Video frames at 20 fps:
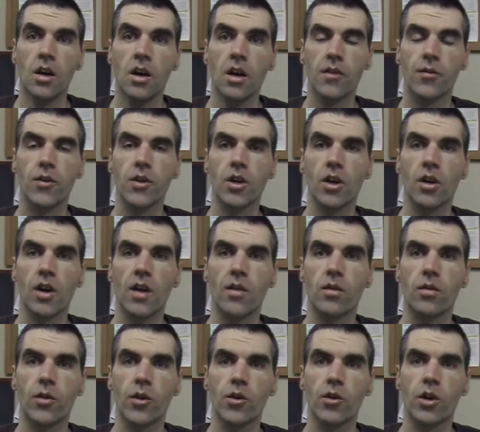if you don't have
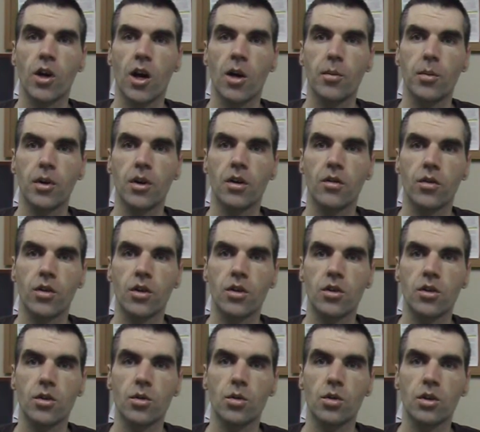a photocopy, if your
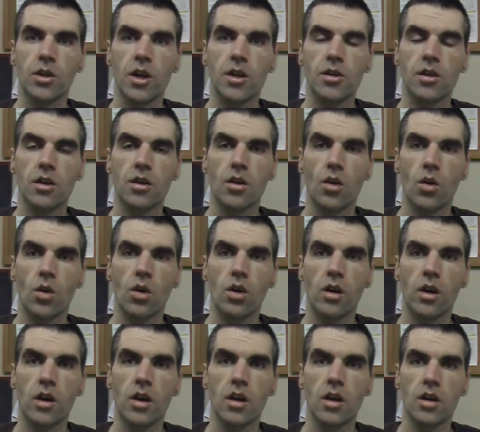school doesn't,
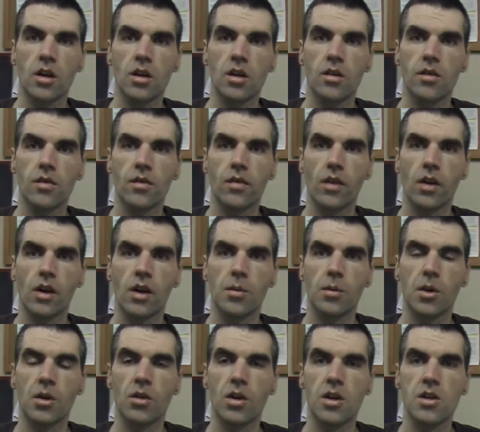or if
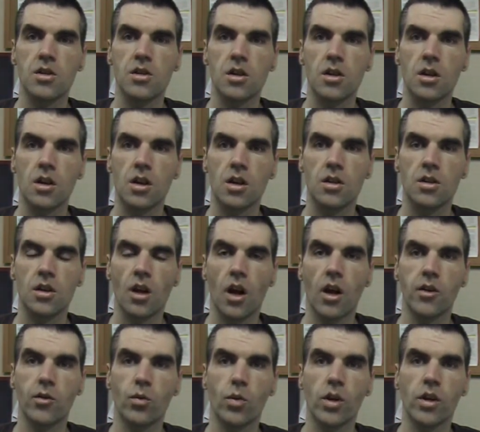immigration is
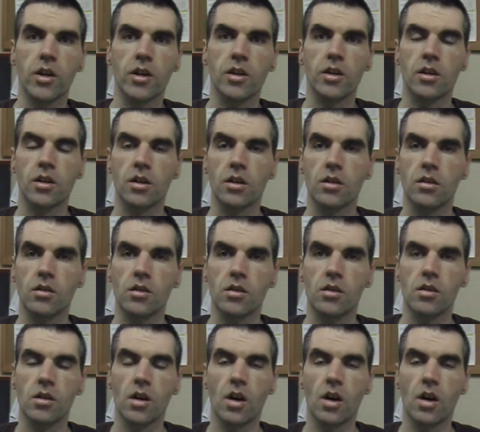unwilling to